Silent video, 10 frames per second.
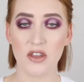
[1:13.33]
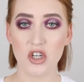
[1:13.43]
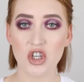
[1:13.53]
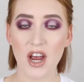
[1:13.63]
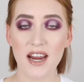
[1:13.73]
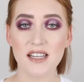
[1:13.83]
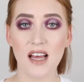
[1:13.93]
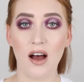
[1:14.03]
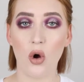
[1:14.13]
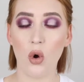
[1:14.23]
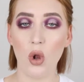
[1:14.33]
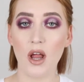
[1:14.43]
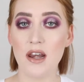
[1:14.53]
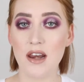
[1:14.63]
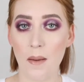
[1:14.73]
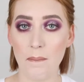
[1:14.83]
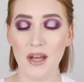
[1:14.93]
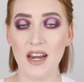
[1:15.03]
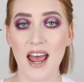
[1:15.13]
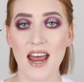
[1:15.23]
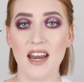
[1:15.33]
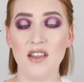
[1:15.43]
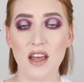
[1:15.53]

The shades are all numbered and